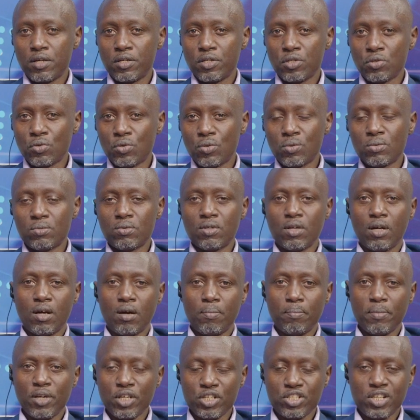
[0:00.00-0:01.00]
new
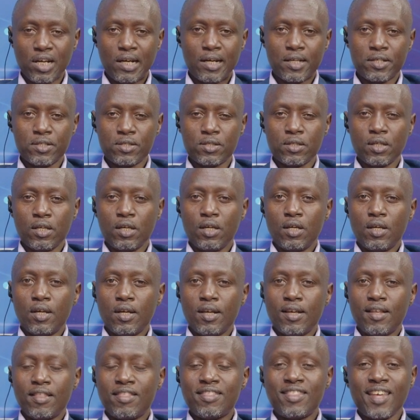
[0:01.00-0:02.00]
measures.
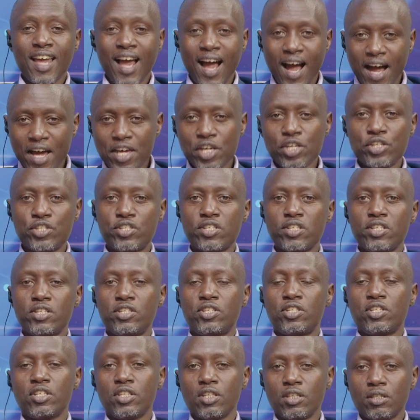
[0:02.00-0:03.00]
The
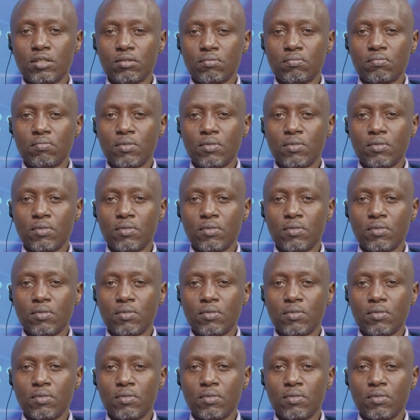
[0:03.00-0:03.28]
IGG,